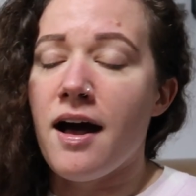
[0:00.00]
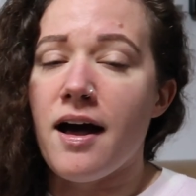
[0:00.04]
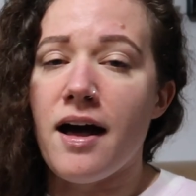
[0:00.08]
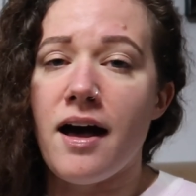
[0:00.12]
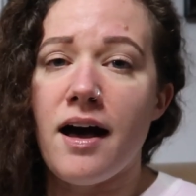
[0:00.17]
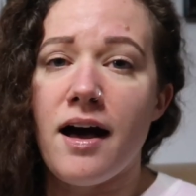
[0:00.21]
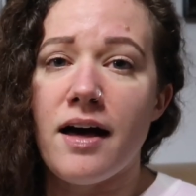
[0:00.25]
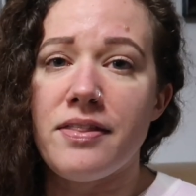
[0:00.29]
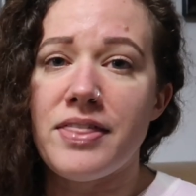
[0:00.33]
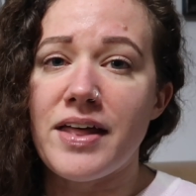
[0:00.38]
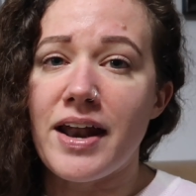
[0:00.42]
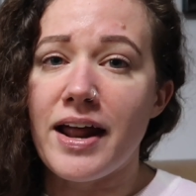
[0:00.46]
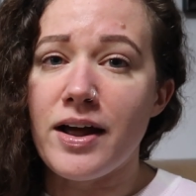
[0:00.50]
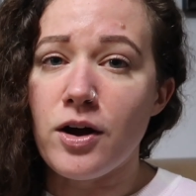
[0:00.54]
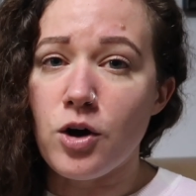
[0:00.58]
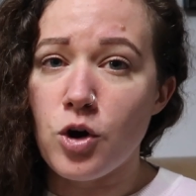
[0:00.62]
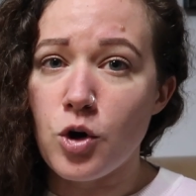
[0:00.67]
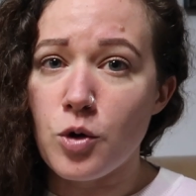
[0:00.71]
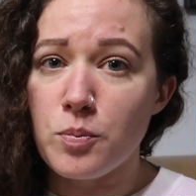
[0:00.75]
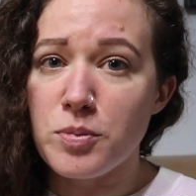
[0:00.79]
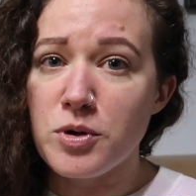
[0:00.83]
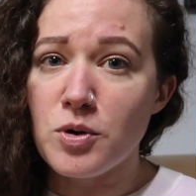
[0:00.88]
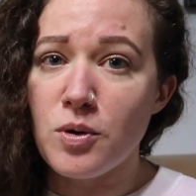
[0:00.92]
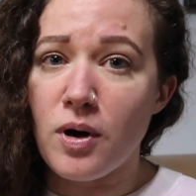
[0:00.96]
that I
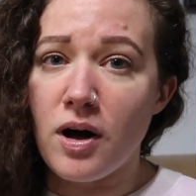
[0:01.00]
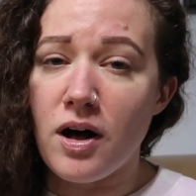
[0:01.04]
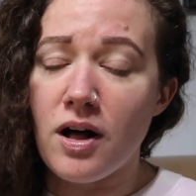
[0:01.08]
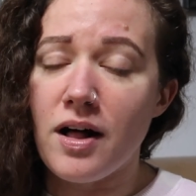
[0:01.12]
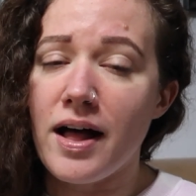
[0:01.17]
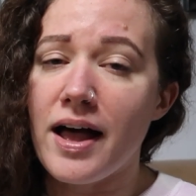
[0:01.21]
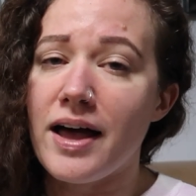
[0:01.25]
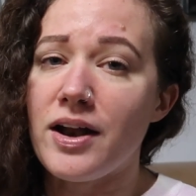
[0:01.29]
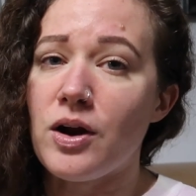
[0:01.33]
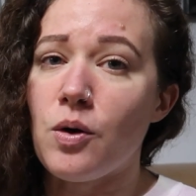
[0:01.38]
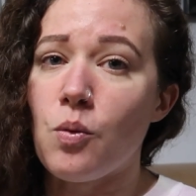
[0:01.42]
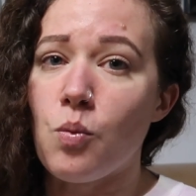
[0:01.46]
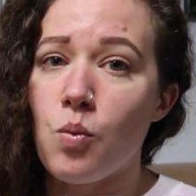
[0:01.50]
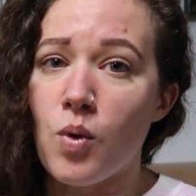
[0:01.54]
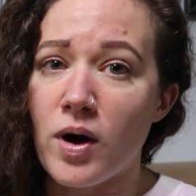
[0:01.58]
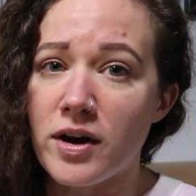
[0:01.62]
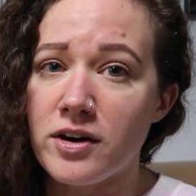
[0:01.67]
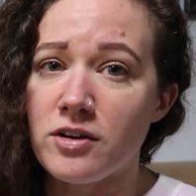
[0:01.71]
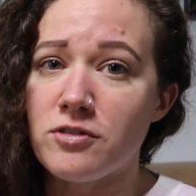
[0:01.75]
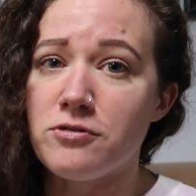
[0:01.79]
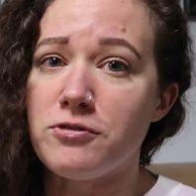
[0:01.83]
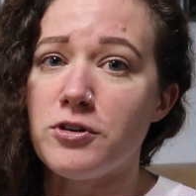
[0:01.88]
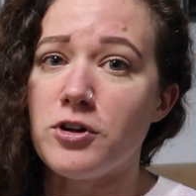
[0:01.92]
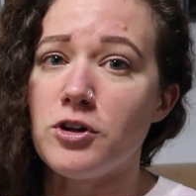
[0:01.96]
hope you all had a
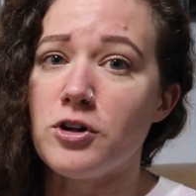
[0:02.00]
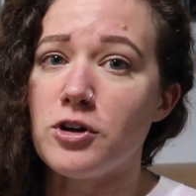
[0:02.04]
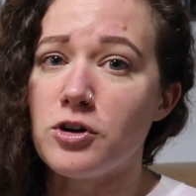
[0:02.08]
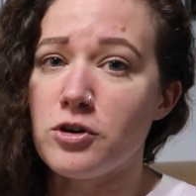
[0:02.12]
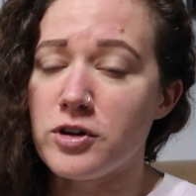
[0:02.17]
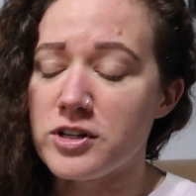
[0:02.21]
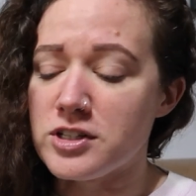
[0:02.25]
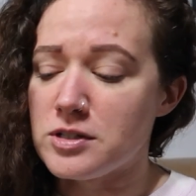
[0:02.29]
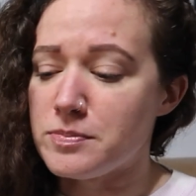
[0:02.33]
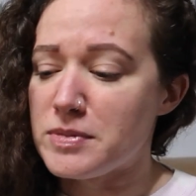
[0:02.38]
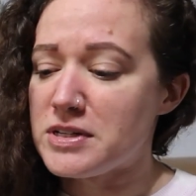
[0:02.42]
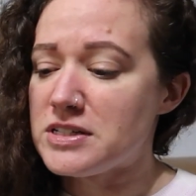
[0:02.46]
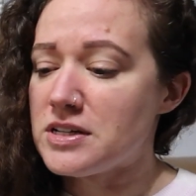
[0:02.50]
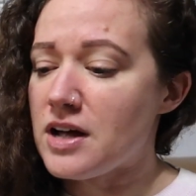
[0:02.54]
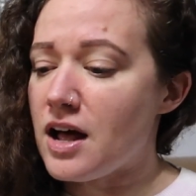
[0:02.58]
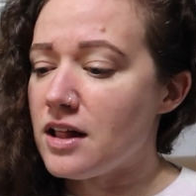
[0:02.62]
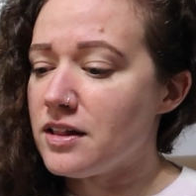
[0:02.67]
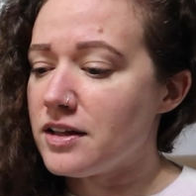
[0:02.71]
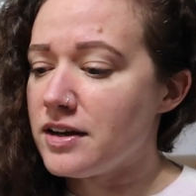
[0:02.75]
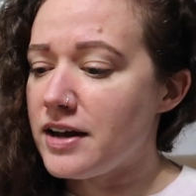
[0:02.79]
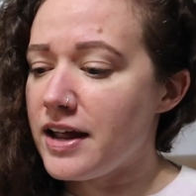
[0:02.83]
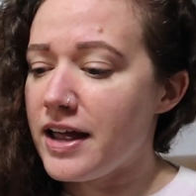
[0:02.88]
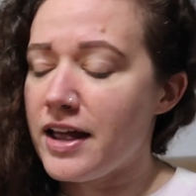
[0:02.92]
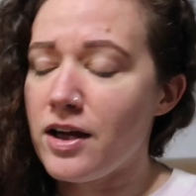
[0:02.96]
wonderful Christmas
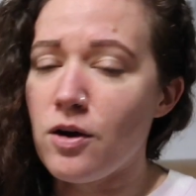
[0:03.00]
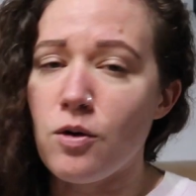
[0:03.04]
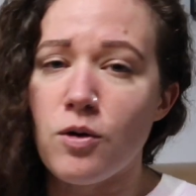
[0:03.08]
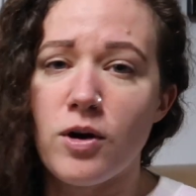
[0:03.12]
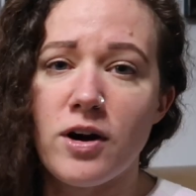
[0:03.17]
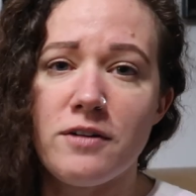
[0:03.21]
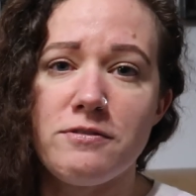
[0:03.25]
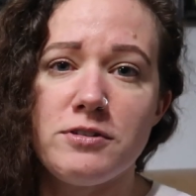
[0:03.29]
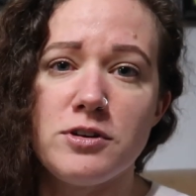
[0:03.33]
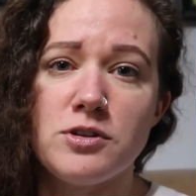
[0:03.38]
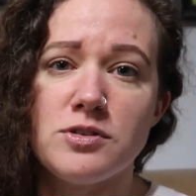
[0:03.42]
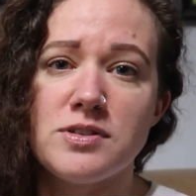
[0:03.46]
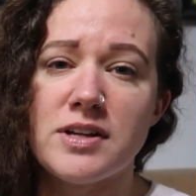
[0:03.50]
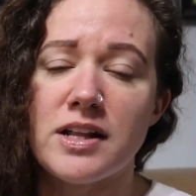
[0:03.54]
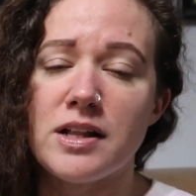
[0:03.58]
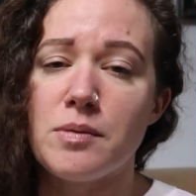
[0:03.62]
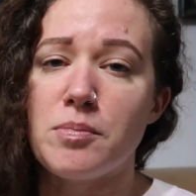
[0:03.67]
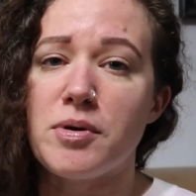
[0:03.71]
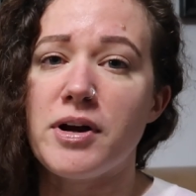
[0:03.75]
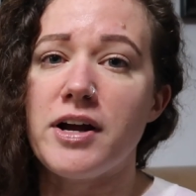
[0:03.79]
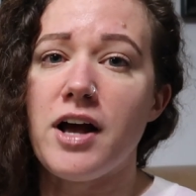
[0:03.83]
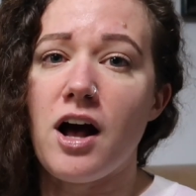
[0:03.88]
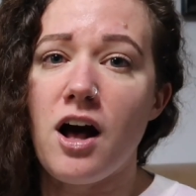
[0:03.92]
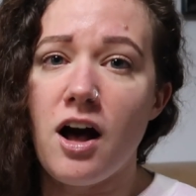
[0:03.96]
holiday, or if you
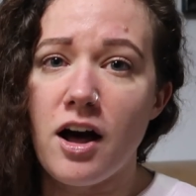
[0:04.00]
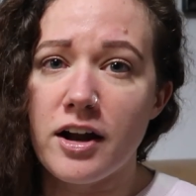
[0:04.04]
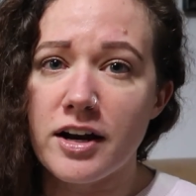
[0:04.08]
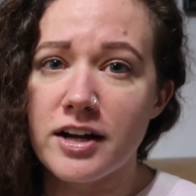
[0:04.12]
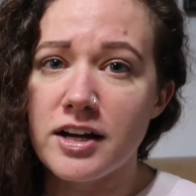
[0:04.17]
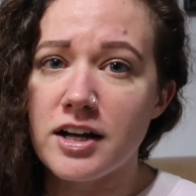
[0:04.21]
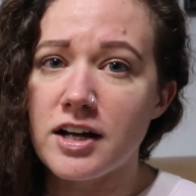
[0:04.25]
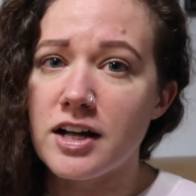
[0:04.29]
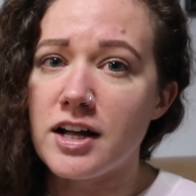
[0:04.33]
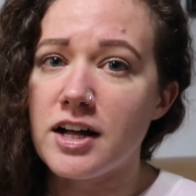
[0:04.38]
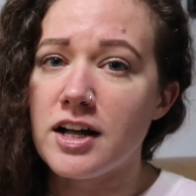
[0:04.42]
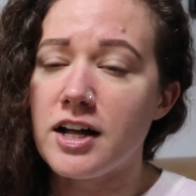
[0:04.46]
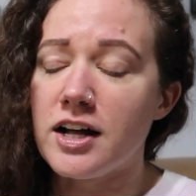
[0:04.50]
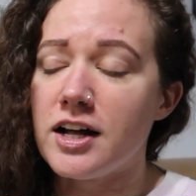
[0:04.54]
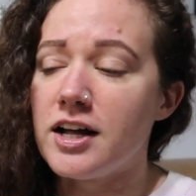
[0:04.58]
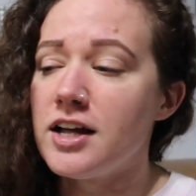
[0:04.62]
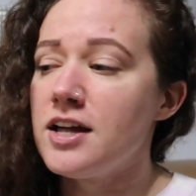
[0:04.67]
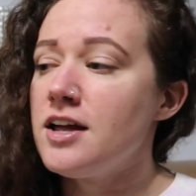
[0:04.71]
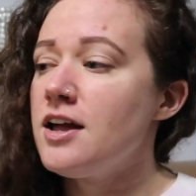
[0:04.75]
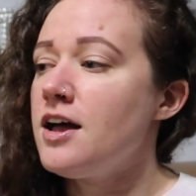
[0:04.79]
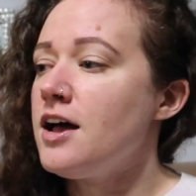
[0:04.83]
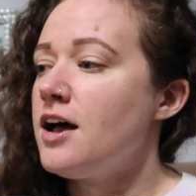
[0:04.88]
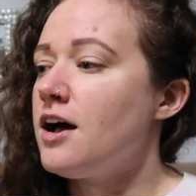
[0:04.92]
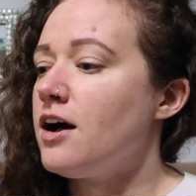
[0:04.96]
celebrate Hanukkah
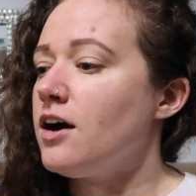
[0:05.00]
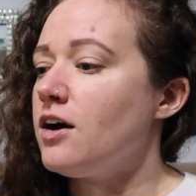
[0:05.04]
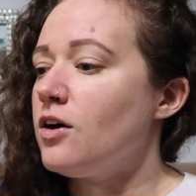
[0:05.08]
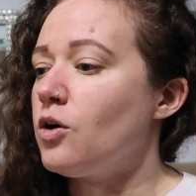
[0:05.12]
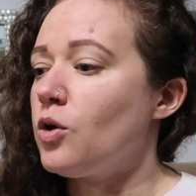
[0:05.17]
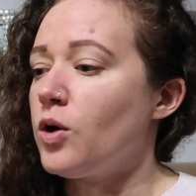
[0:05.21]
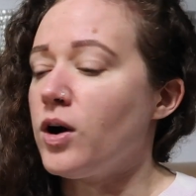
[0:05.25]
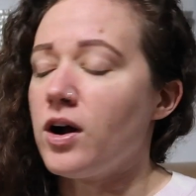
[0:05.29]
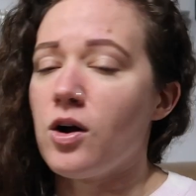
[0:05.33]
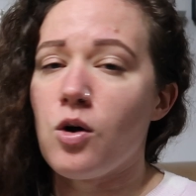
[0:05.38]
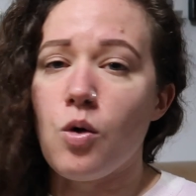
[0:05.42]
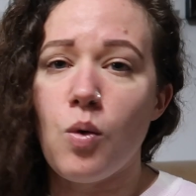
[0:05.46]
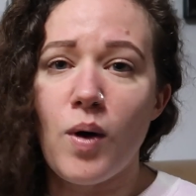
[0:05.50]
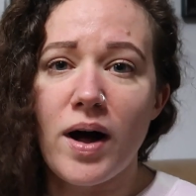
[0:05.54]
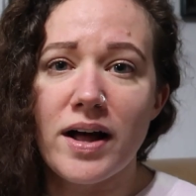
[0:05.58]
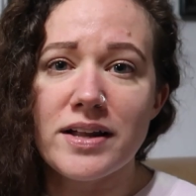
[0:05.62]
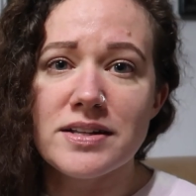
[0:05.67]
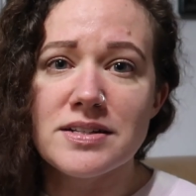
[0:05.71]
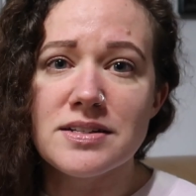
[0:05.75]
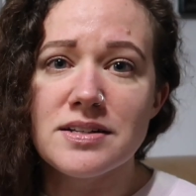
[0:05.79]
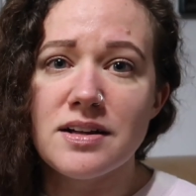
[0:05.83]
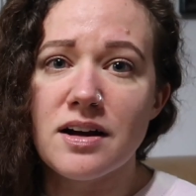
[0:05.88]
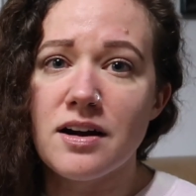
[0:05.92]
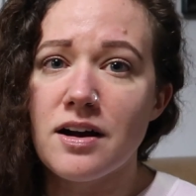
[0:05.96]
or
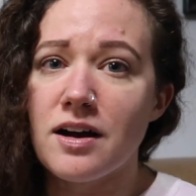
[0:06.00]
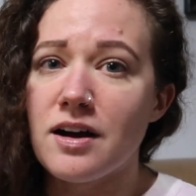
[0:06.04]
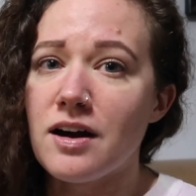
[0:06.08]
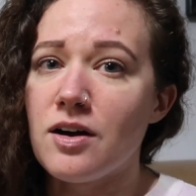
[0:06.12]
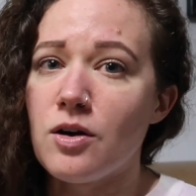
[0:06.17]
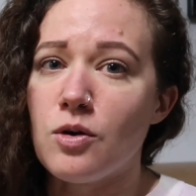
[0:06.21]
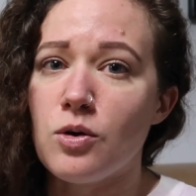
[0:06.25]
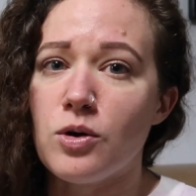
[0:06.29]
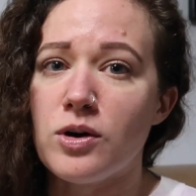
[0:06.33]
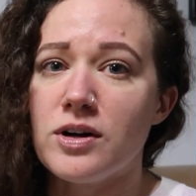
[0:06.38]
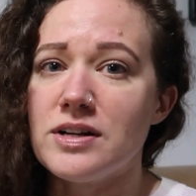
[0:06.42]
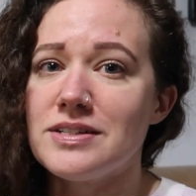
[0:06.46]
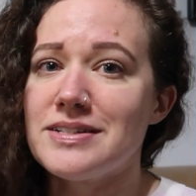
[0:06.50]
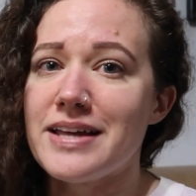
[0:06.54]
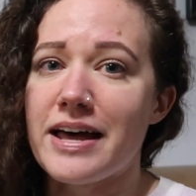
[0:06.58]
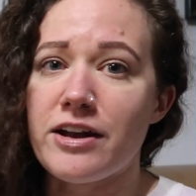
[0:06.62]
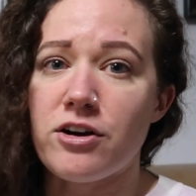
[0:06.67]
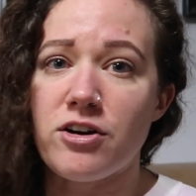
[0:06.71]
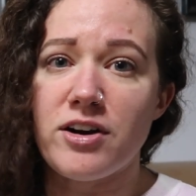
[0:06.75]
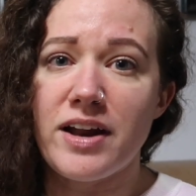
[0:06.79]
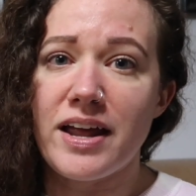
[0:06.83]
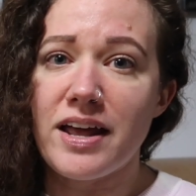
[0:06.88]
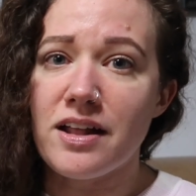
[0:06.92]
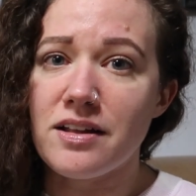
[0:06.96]
Kwanzaa or
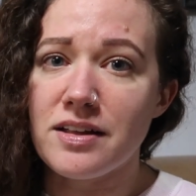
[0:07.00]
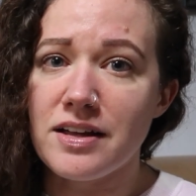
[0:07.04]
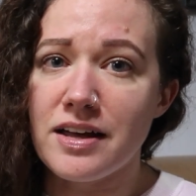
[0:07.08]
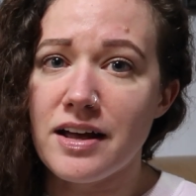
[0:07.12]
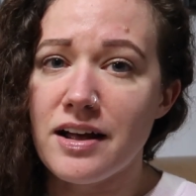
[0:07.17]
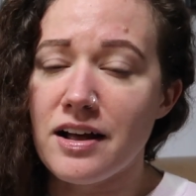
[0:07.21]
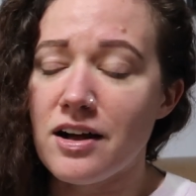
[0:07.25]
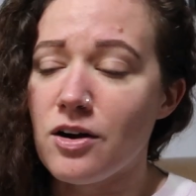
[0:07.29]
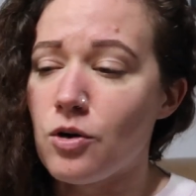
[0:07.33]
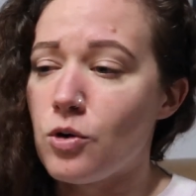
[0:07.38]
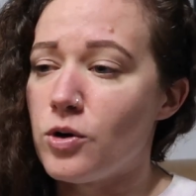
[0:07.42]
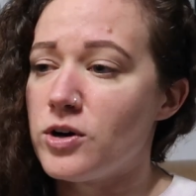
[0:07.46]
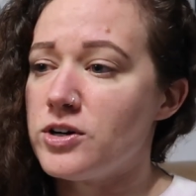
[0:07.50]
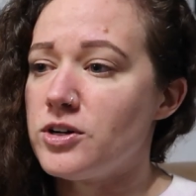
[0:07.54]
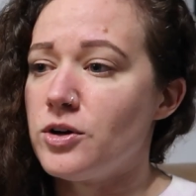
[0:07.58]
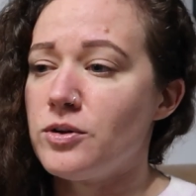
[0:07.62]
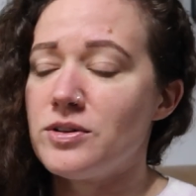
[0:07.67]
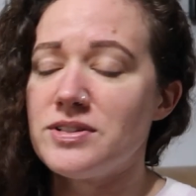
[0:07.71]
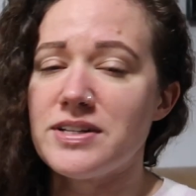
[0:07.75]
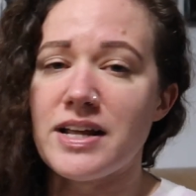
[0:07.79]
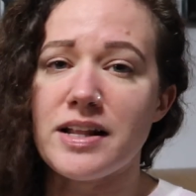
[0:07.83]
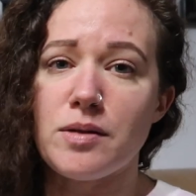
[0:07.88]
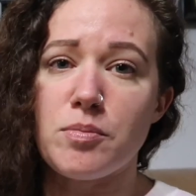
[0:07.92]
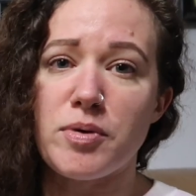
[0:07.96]
Saturnalia or
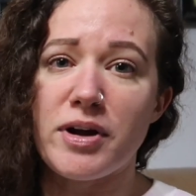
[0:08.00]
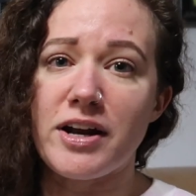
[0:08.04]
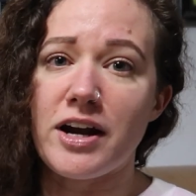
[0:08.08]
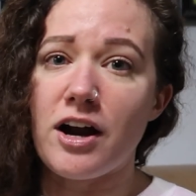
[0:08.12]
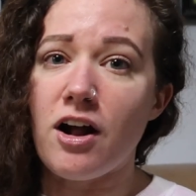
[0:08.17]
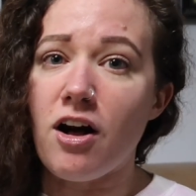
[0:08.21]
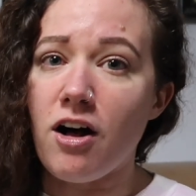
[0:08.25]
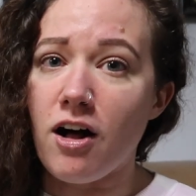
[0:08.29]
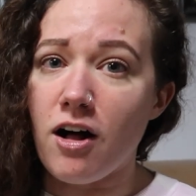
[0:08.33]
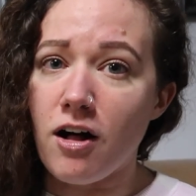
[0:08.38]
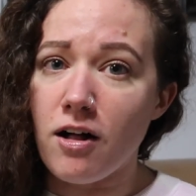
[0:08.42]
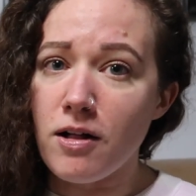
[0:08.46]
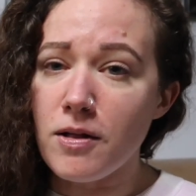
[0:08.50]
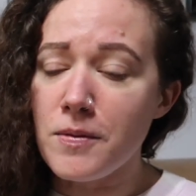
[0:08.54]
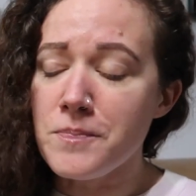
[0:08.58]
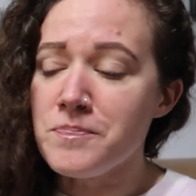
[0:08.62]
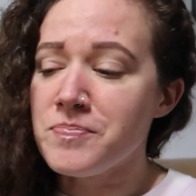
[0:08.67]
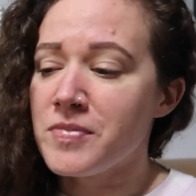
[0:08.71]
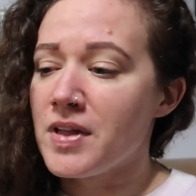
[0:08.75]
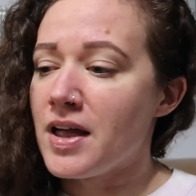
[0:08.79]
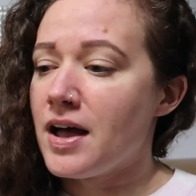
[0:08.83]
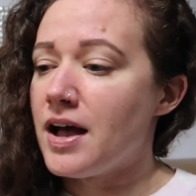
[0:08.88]
don't celebrate at all.